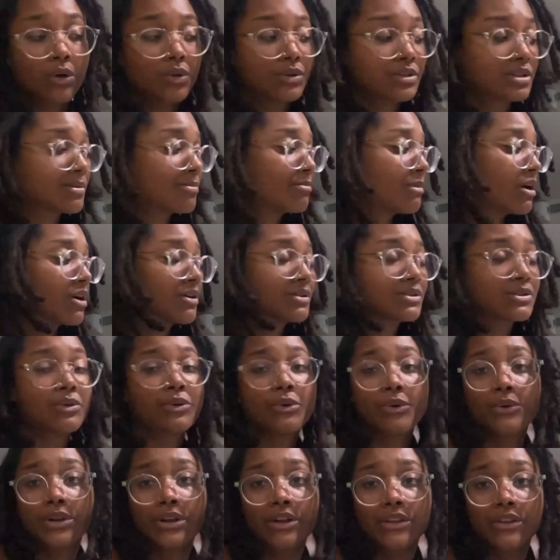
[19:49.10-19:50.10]
Tomorrow's a
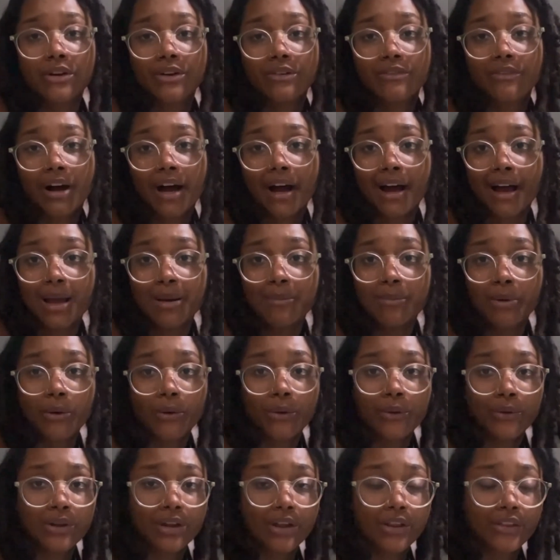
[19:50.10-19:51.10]
whole nother vibe, a
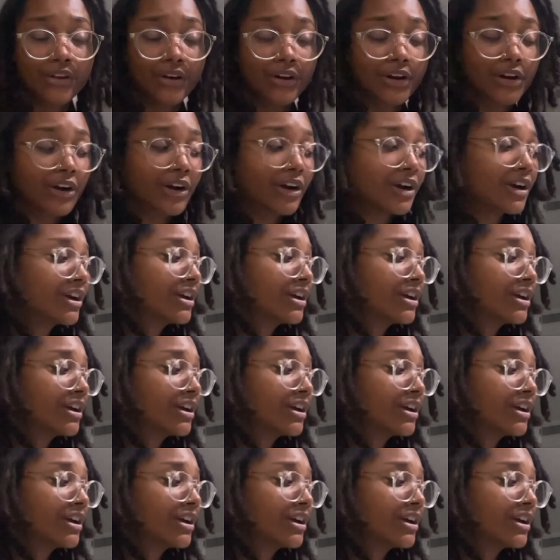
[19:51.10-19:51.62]
whole nother